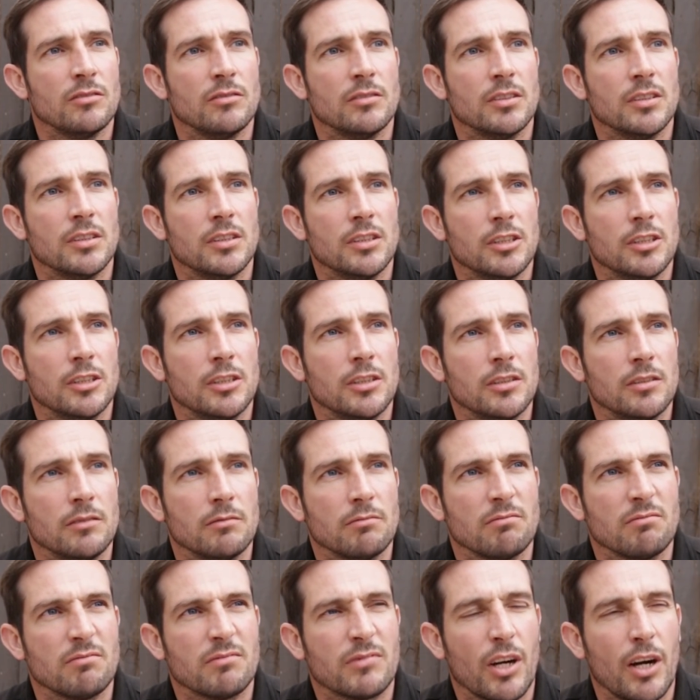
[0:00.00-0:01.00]

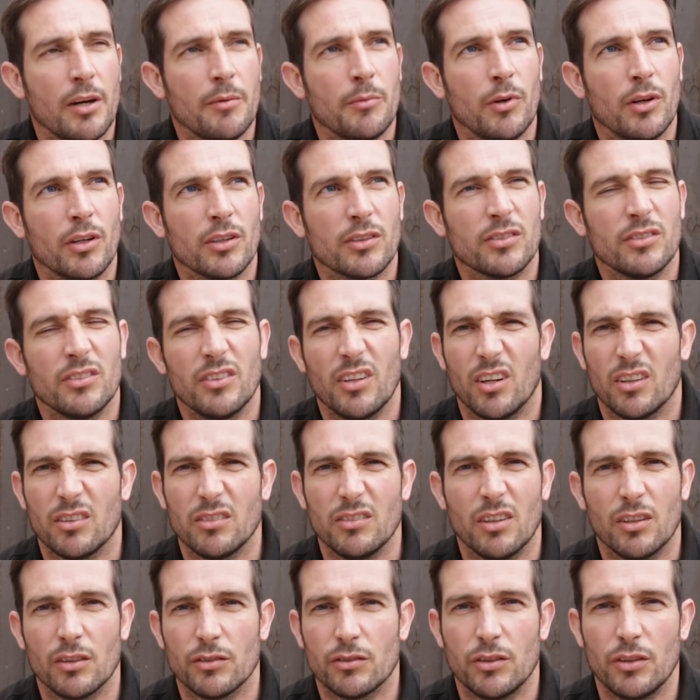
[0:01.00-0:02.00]
Groundworks,
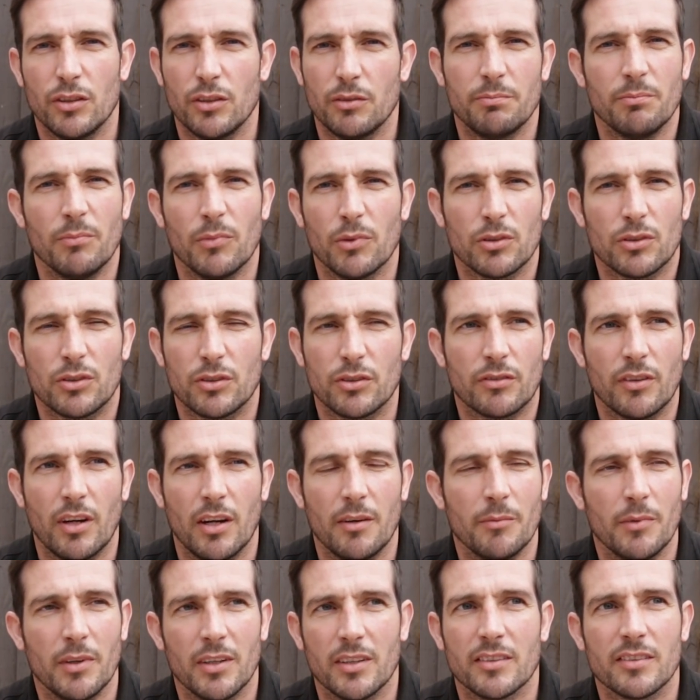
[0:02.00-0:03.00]
not too much
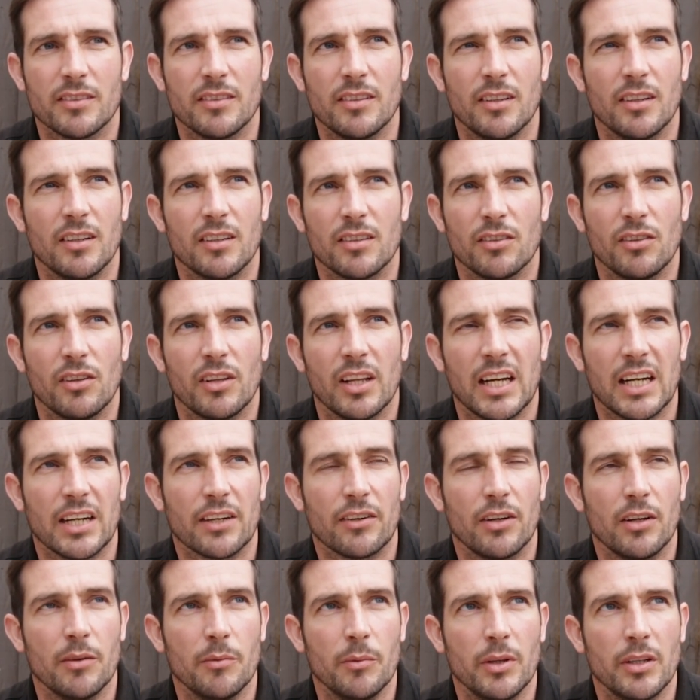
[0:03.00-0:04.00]
groundworks. No, I don't like
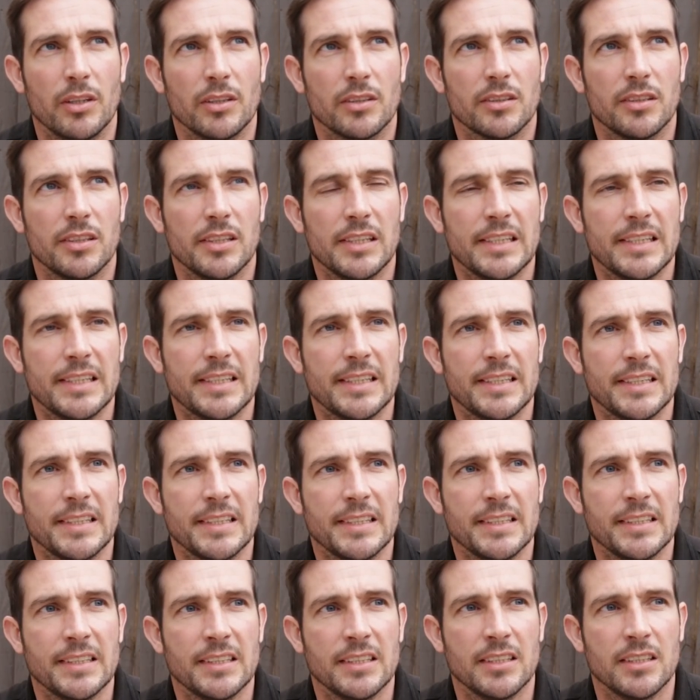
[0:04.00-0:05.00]
groundworks.
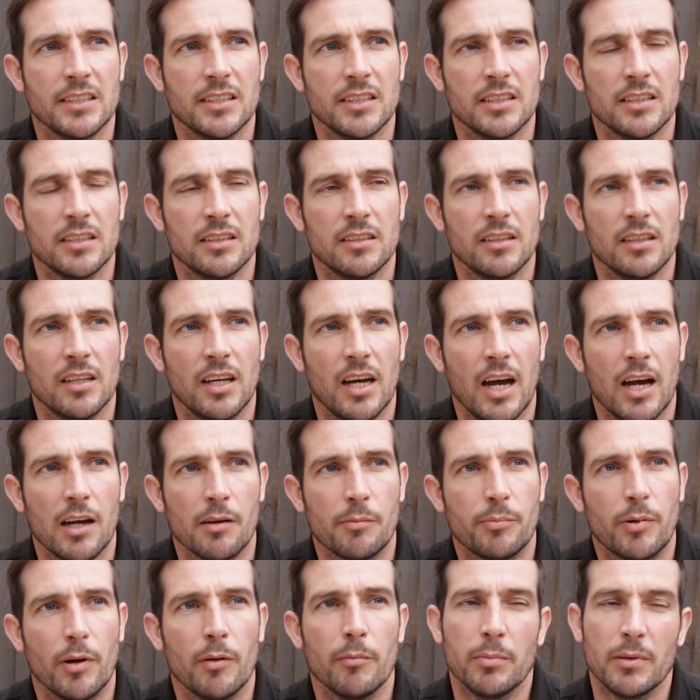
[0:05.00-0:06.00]

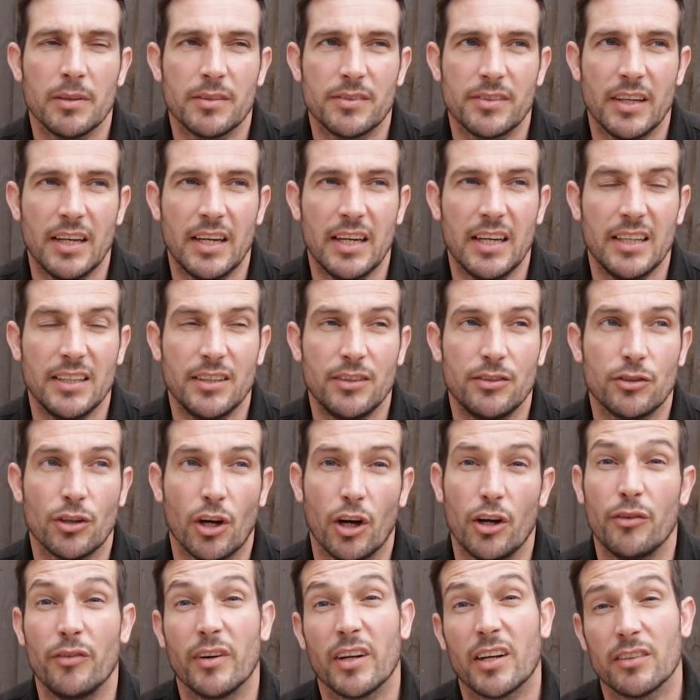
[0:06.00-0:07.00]
I'd probably say
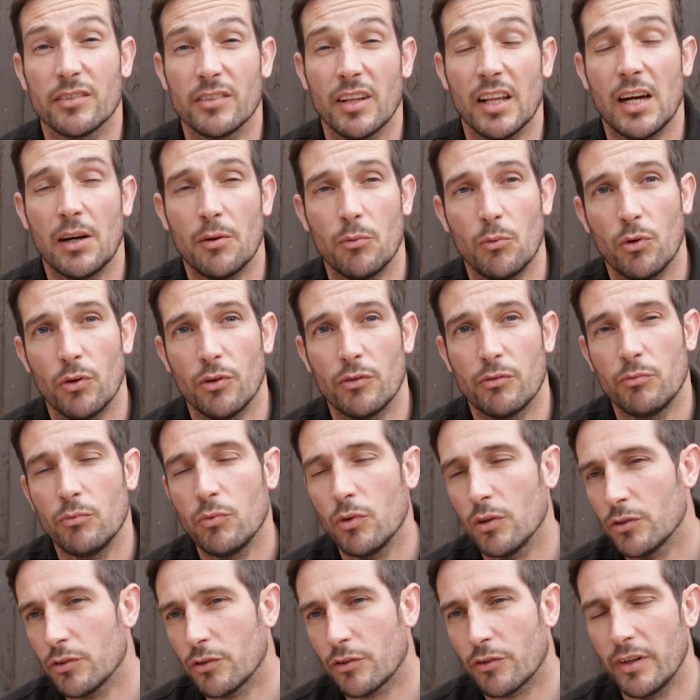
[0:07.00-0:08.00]
joinery because I like wood.
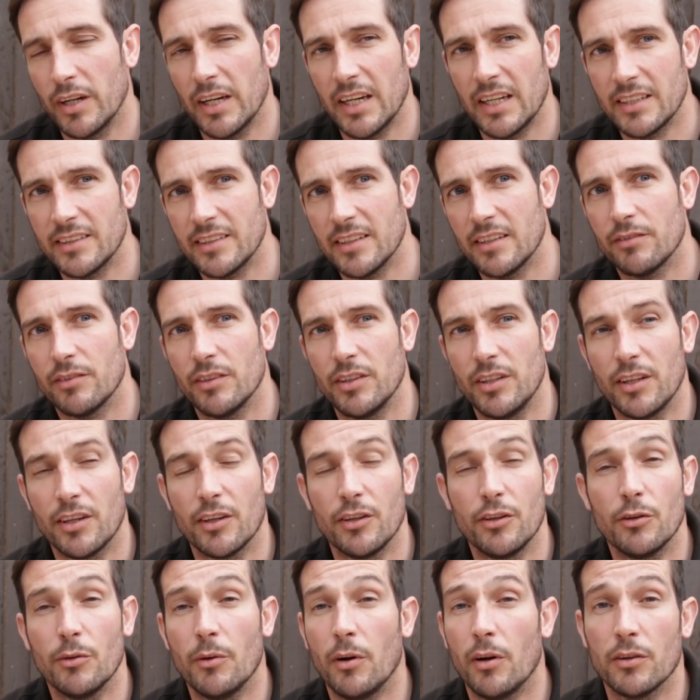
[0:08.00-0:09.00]
Wood's creative and you
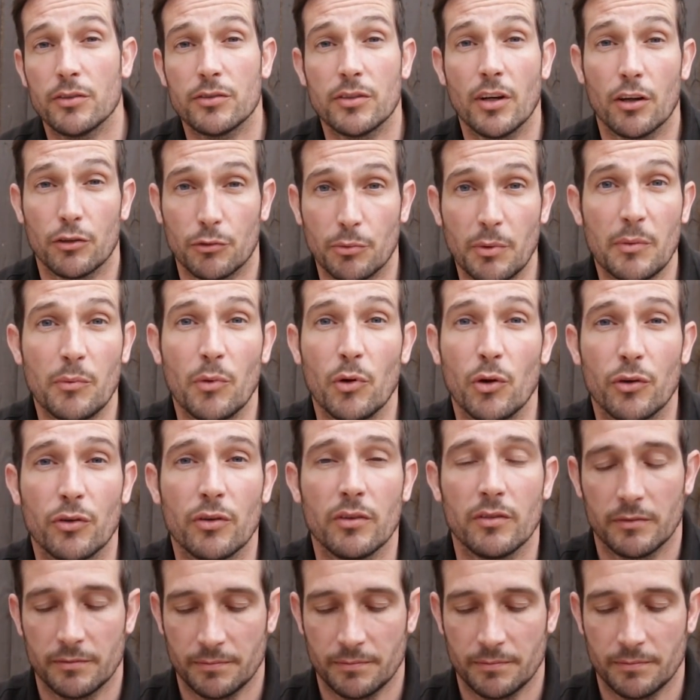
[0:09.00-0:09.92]
can do all sorts with wood.